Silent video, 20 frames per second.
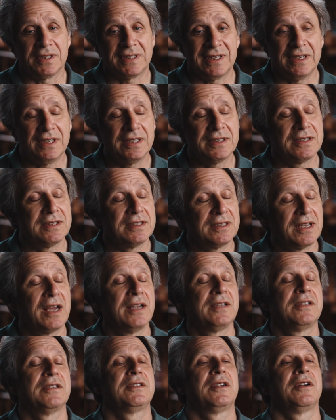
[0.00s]
Citizen
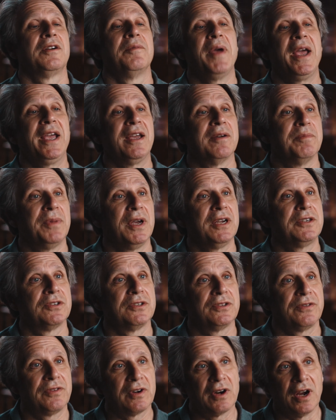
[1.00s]
scientists that are making
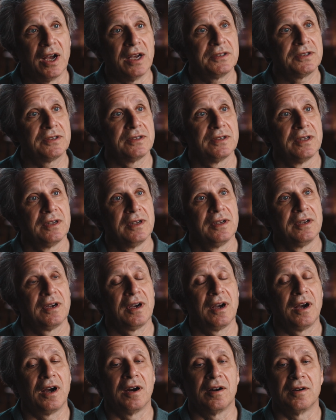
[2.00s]
pictures for us
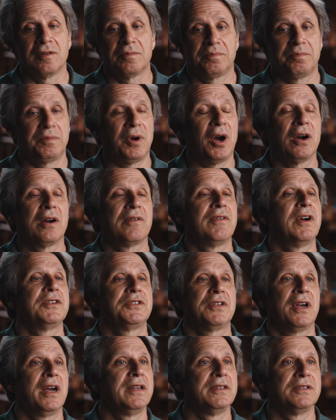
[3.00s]
are part of our
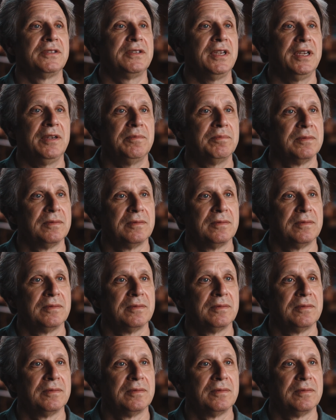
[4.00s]
science team.